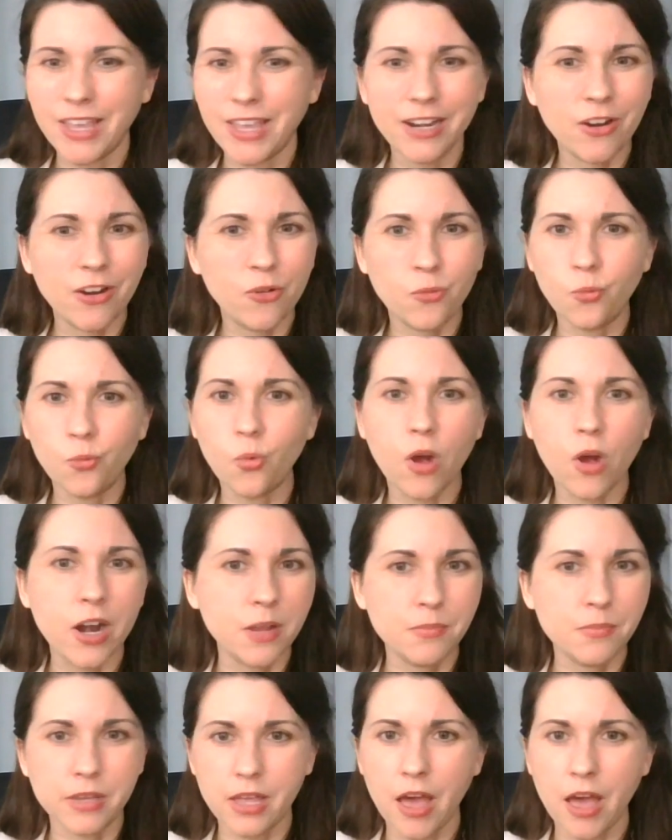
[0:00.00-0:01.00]
They don't want
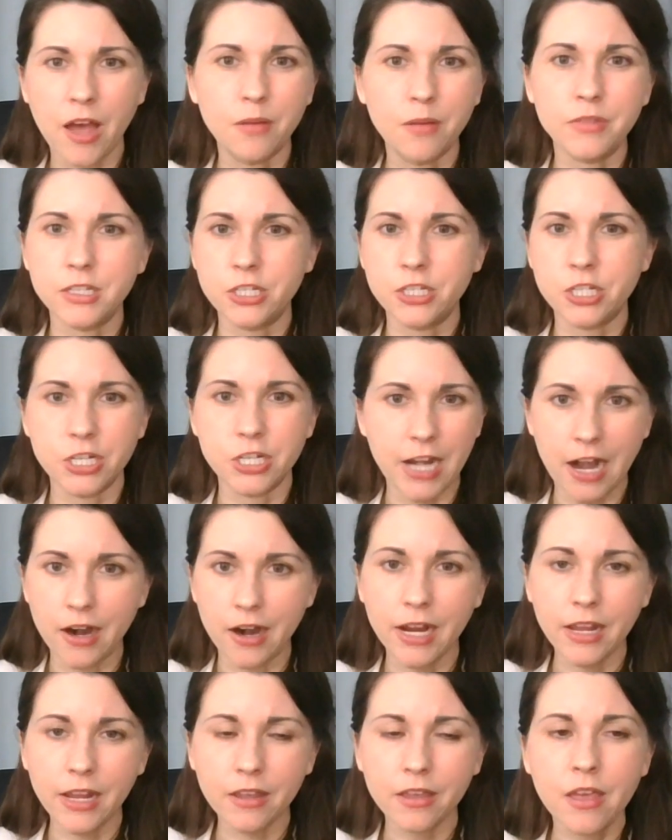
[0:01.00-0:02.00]
to become the
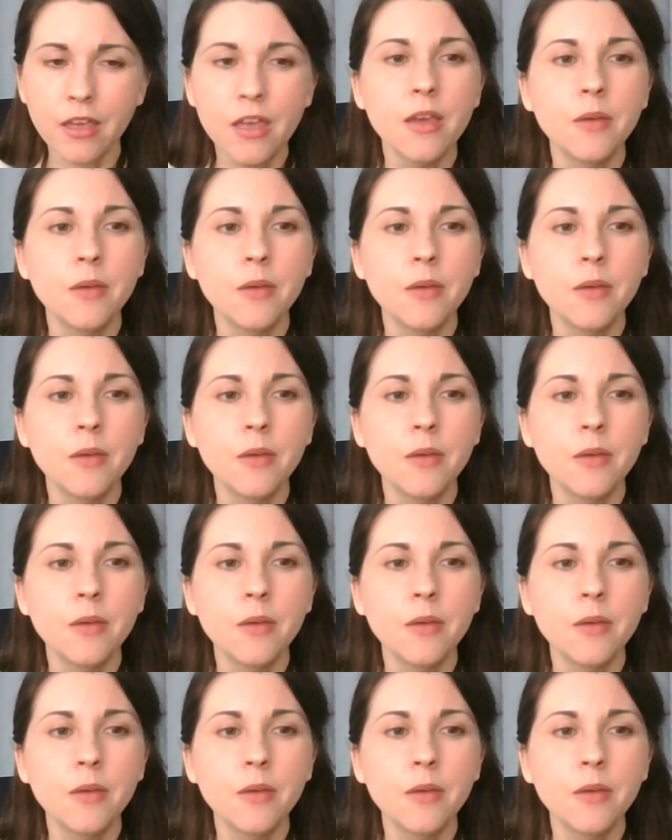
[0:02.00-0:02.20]
generic,